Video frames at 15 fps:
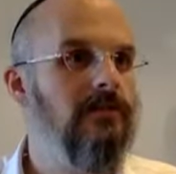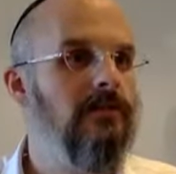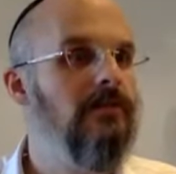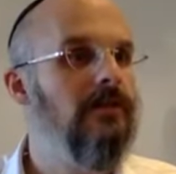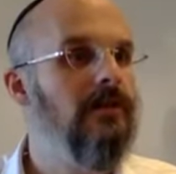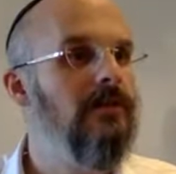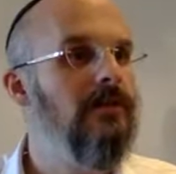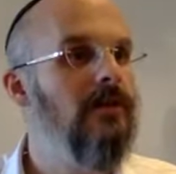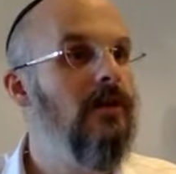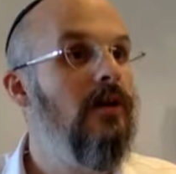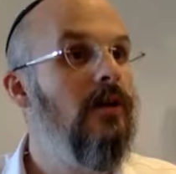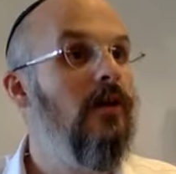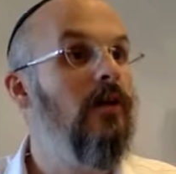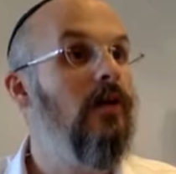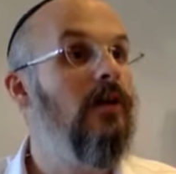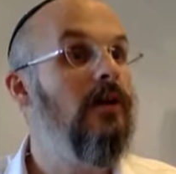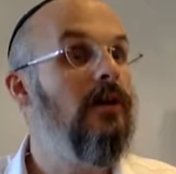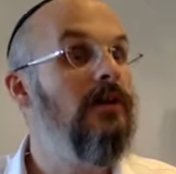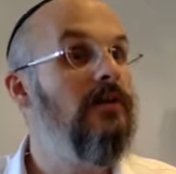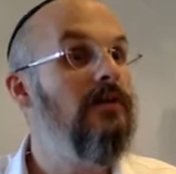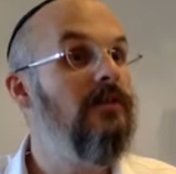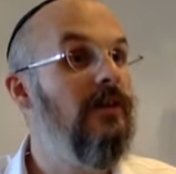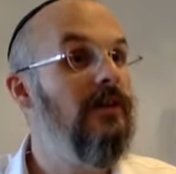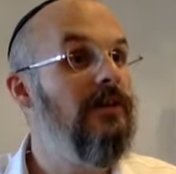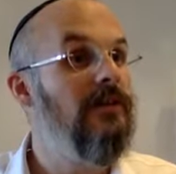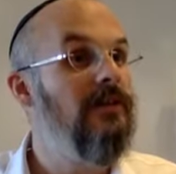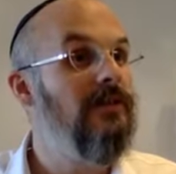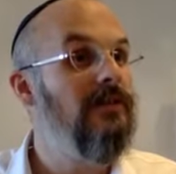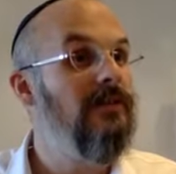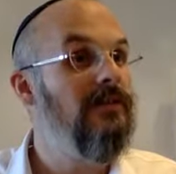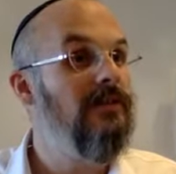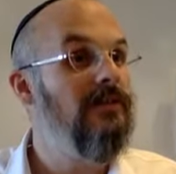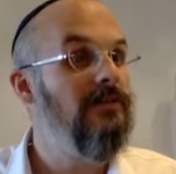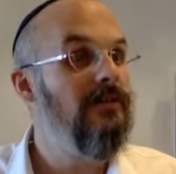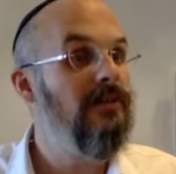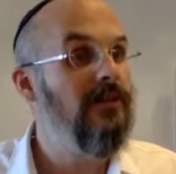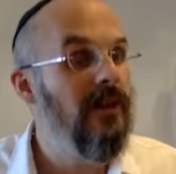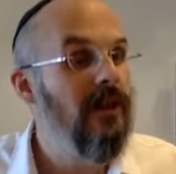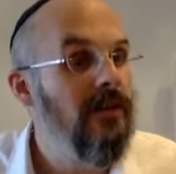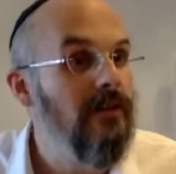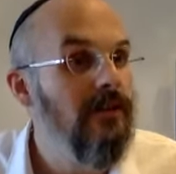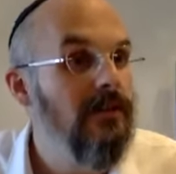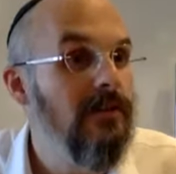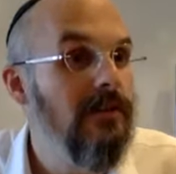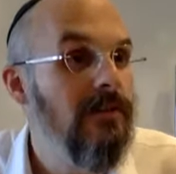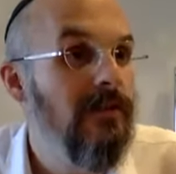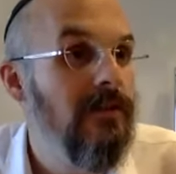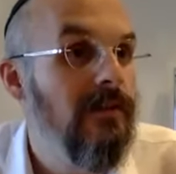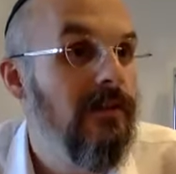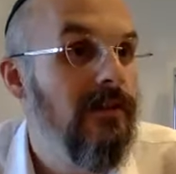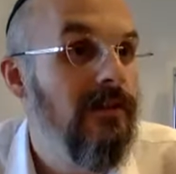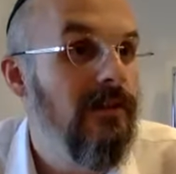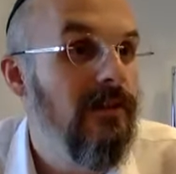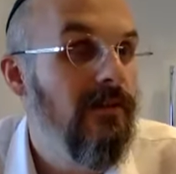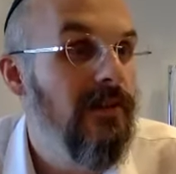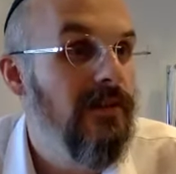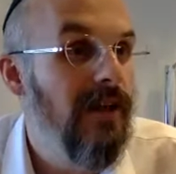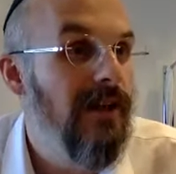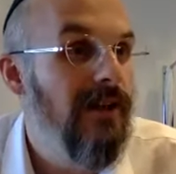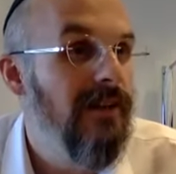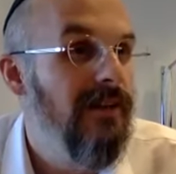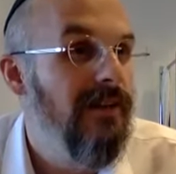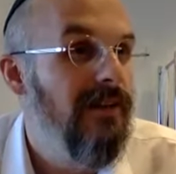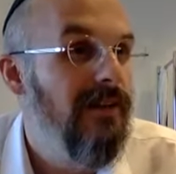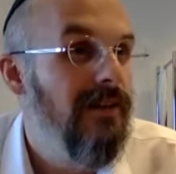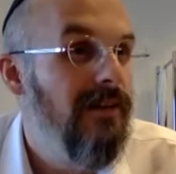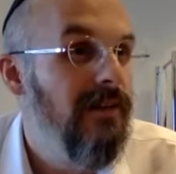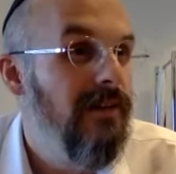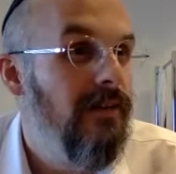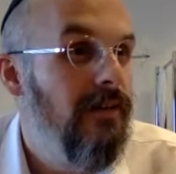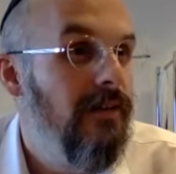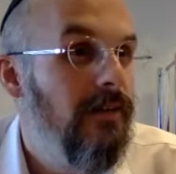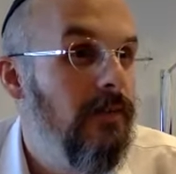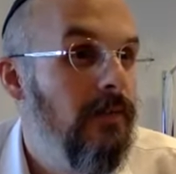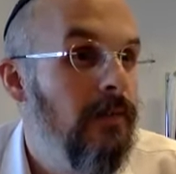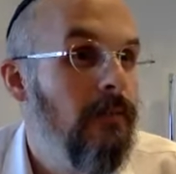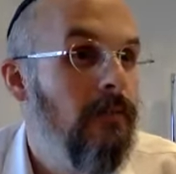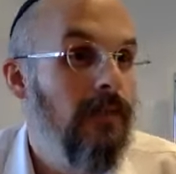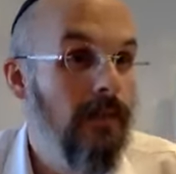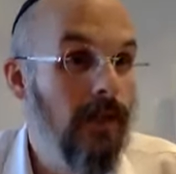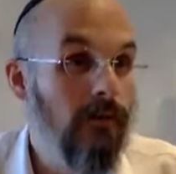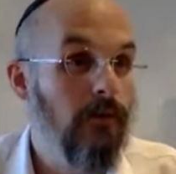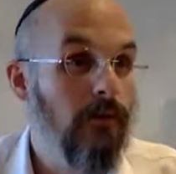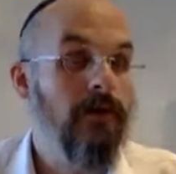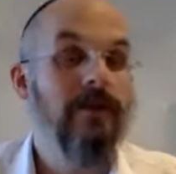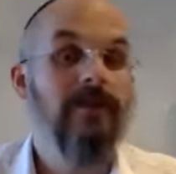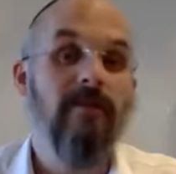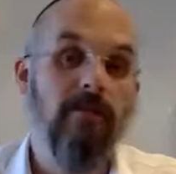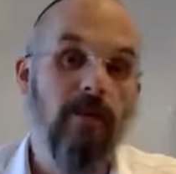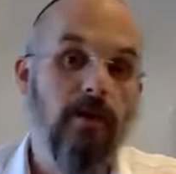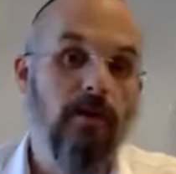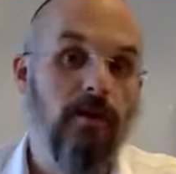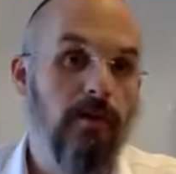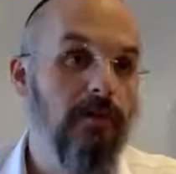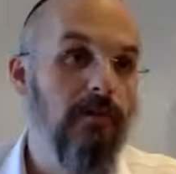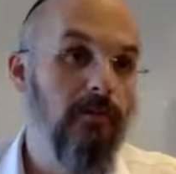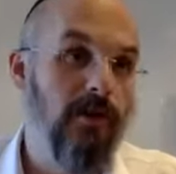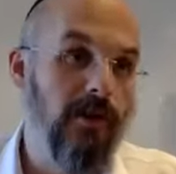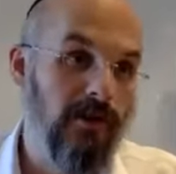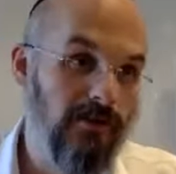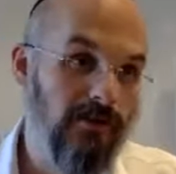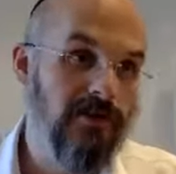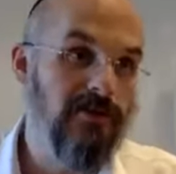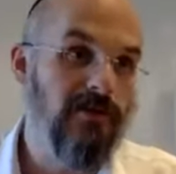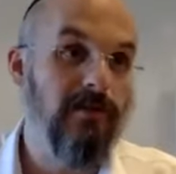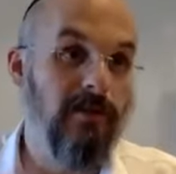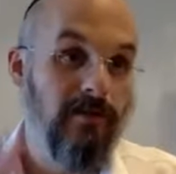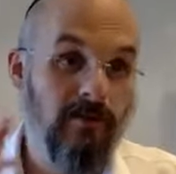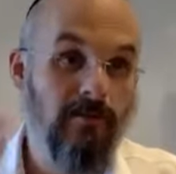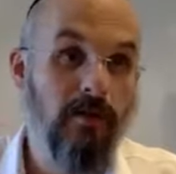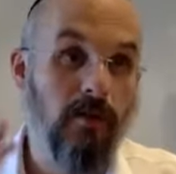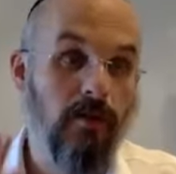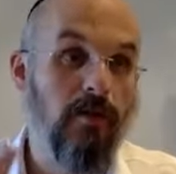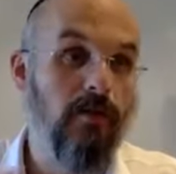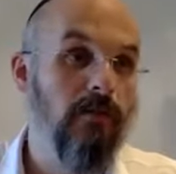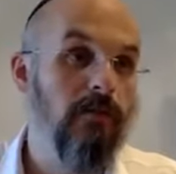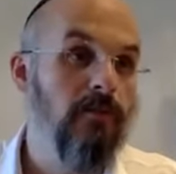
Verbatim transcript: Right? Or, sorry, what did you say? What did you say? Love or fear, you have to have both. We're going to learn, so you have to have both.